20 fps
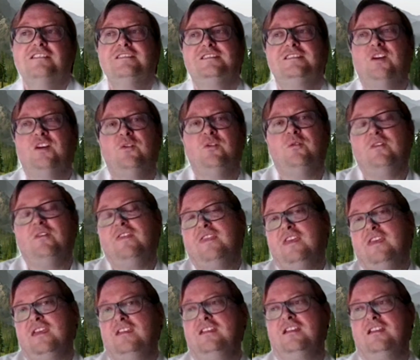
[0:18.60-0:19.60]
So
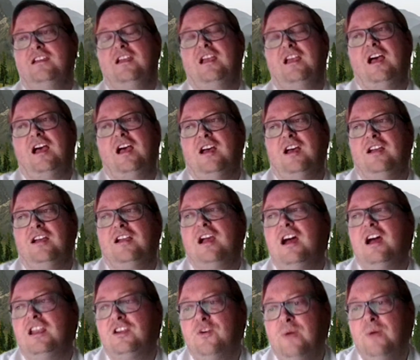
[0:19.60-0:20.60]
the uh,
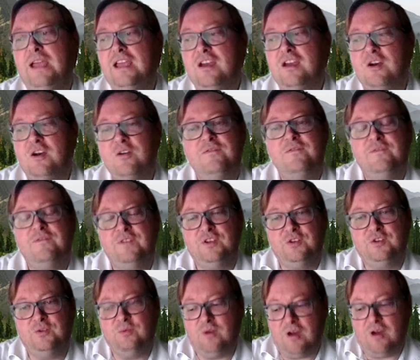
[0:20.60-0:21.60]
kind of quick
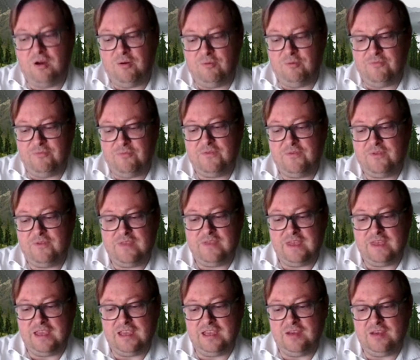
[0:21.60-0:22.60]
overview of
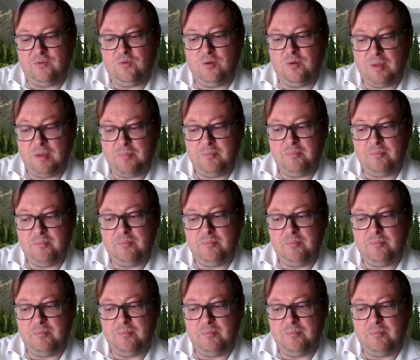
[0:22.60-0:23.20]
the what my